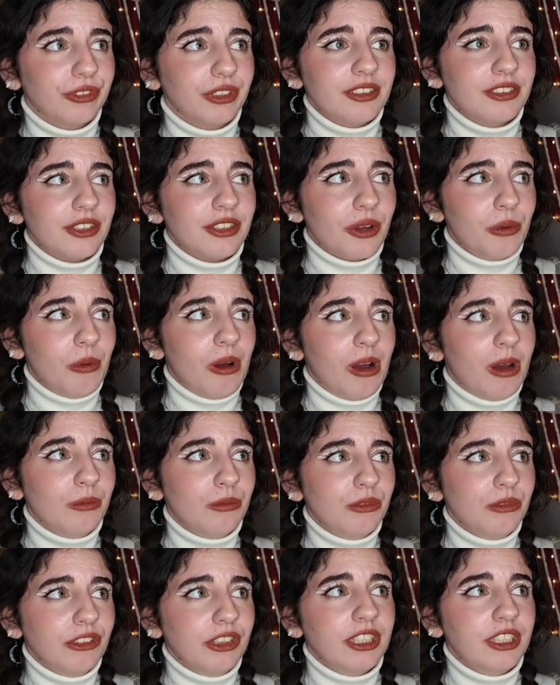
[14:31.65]
So I'm
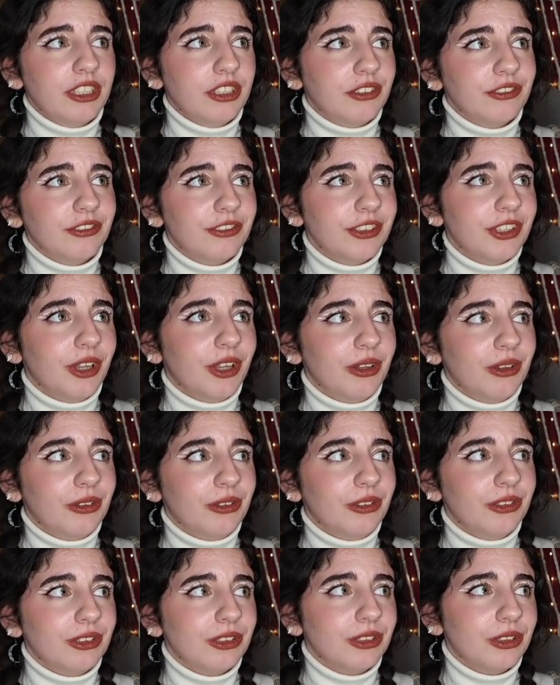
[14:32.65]
really
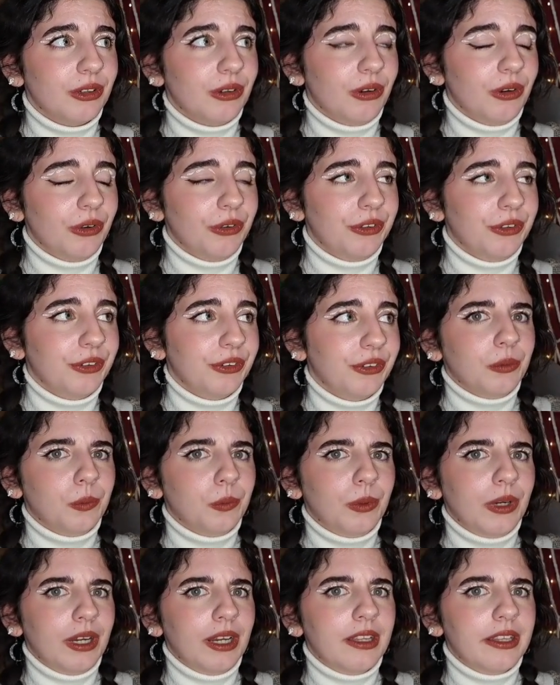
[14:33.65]
confused on
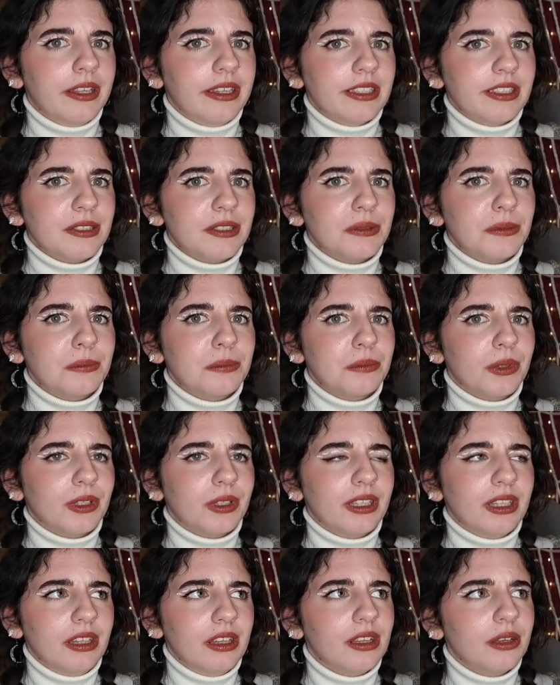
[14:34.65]
where this
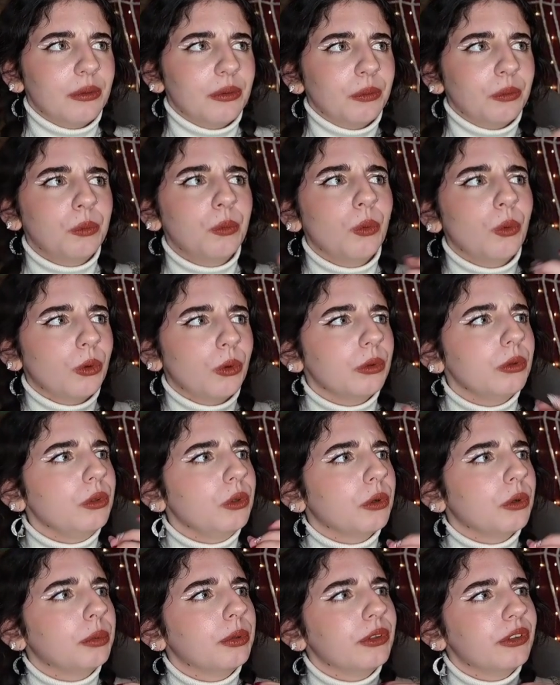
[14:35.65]
money, like what
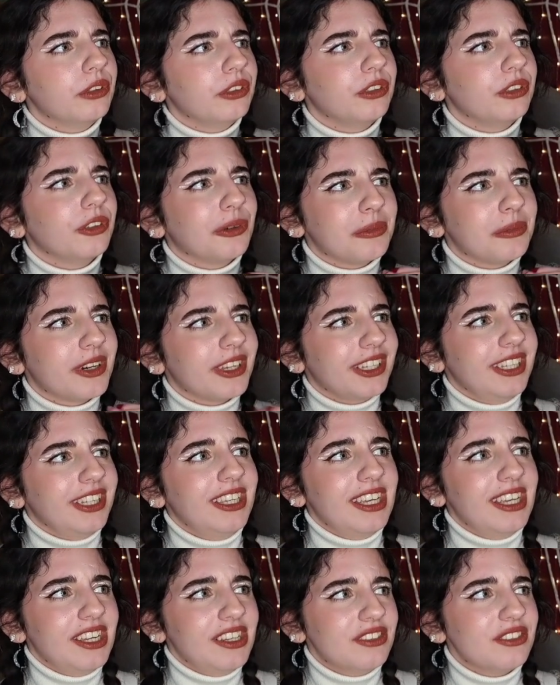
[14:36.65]
you're putting your
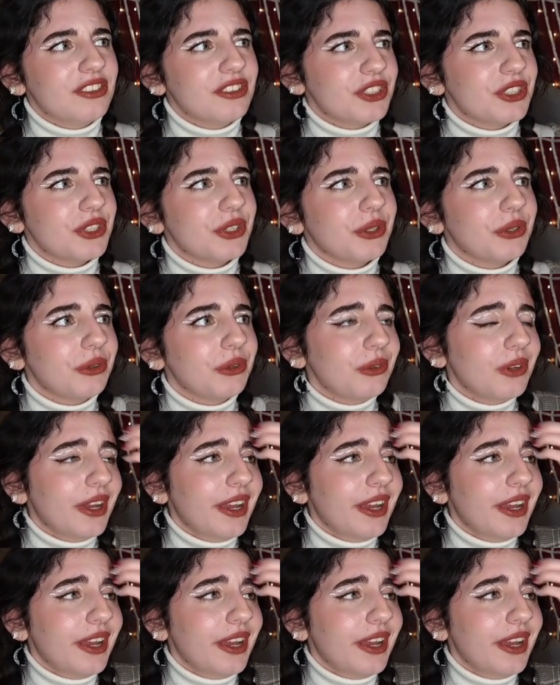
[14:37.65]
money into.